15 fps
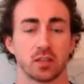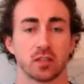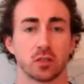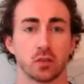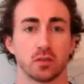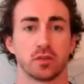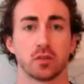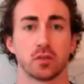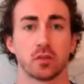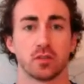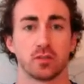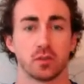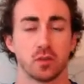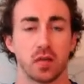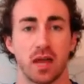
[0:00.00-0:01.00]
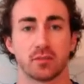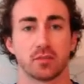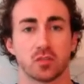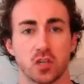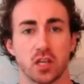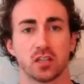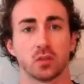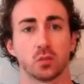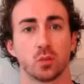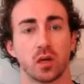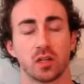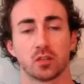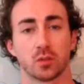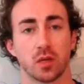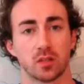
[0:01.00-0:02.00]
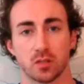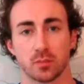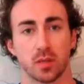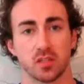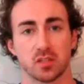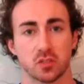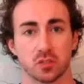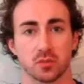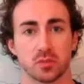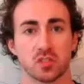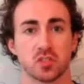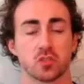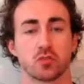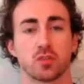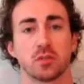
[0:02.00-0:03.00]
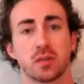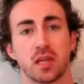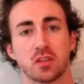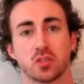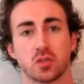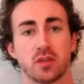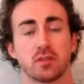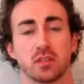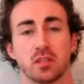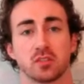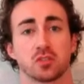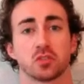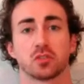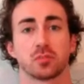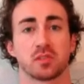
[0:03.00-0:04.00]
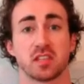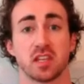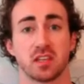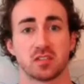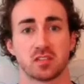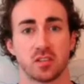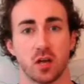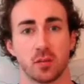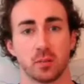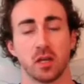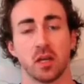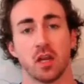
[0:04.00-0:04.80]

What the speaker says: You know, if you haven't trained in a while, your body's going to be screaming at you, everything's going to be saying stop.